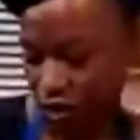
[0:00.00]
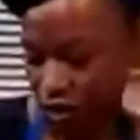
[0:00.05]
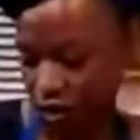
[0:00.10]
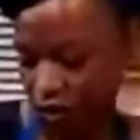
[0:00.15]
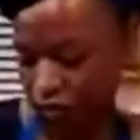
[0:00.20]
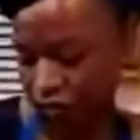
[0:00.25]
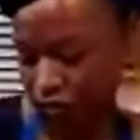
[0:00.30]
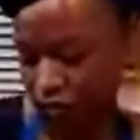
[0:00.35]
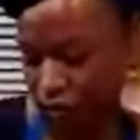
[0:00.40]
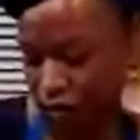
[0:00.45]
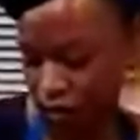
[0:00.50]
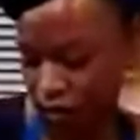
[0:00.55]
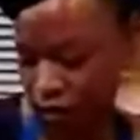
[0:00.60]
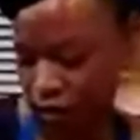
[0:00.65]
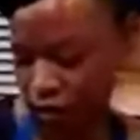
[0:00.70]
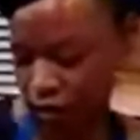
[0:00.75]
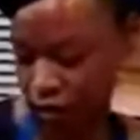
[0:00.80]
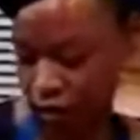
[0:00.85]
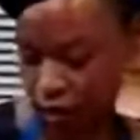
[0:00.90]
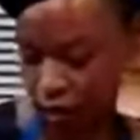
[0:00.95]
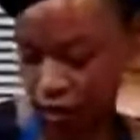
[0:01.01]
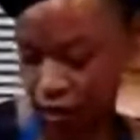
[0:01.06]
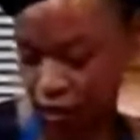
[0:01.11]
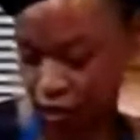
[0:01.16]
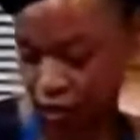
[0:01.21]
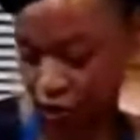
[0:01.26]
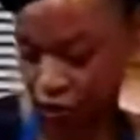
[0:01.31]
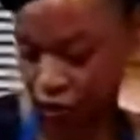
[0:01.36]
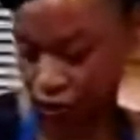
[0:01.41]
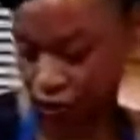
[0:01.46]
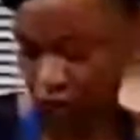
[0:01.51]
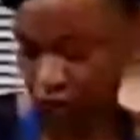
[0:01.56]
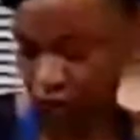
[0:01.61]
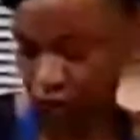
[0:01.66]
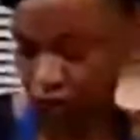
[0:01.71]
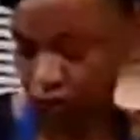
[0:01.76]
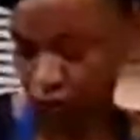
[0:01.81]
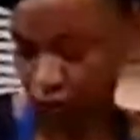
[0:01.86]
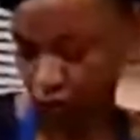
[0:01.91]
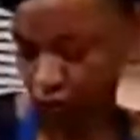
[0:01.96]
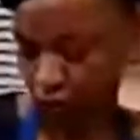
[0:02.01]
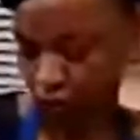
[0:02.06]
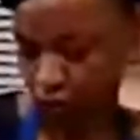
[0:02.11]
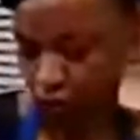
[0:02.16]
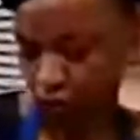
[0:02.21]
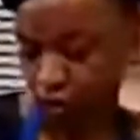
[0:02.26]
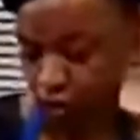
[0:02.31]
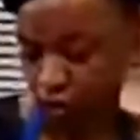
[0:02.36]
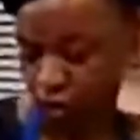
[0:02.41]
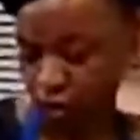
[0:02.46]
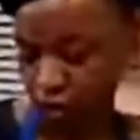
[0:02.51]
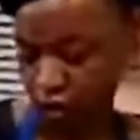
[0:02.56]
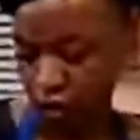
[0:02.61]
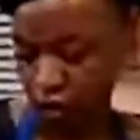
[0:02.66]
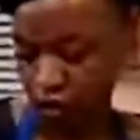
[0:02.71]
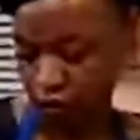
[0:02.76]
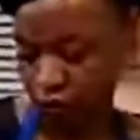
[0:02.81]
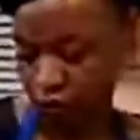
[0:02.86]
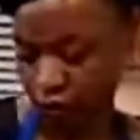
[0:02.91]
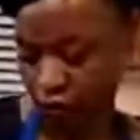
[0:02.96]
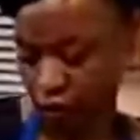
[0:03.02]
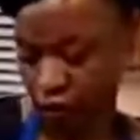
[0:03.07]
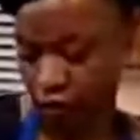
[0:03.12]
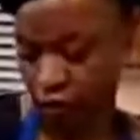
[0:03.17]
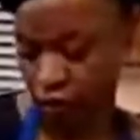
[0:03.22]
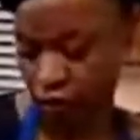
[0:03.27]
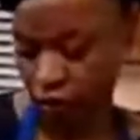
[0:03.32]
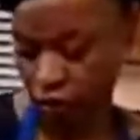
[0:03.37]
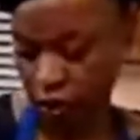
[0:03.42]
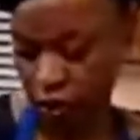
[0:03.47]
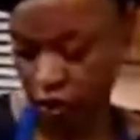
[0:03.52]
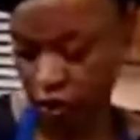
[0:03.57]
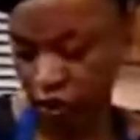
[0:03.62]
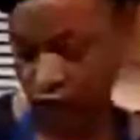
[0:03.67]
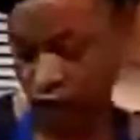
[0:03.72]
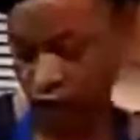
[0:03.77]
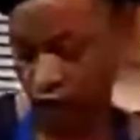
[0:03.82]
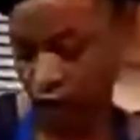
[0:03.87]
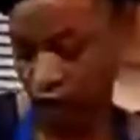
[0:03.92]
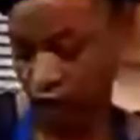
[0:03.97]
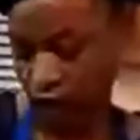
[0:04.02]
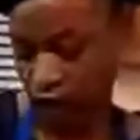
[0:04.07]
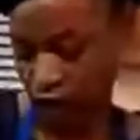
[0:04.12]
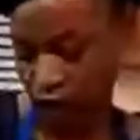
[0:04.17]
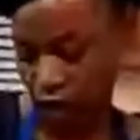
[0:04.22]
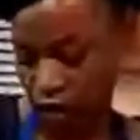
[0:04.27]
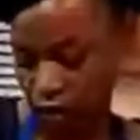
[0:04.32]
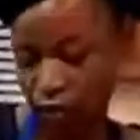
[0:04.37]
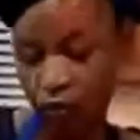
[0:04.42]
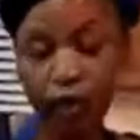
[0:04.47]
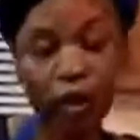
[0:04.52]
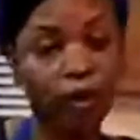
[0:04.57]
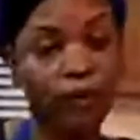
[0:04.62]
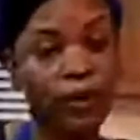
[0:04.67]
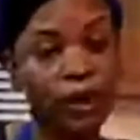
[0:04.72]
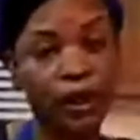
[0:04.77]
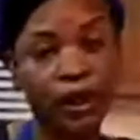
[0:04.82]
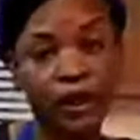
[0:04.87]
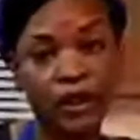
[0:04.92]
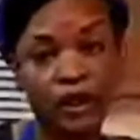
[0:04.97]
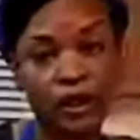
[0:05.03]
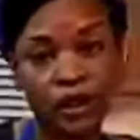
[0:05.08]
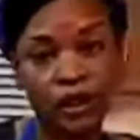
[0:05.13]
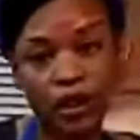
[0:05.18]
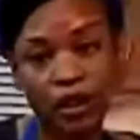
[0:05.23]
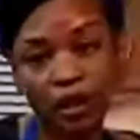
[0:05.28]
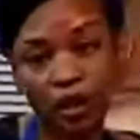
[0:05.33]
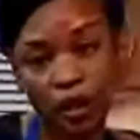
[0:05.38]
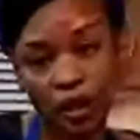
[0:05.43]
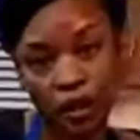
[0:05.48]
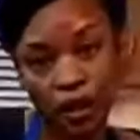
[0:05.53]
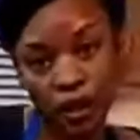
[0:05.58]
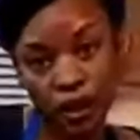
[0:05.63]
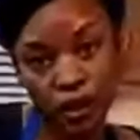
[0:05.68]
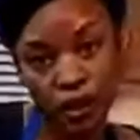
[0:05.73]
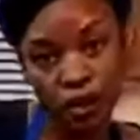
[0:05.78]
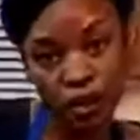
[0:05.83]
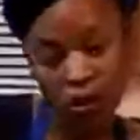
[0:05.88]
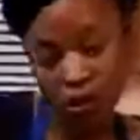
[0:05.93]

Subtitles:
I'm just slicing this through. So for those who are just joining in, we are making Senegalese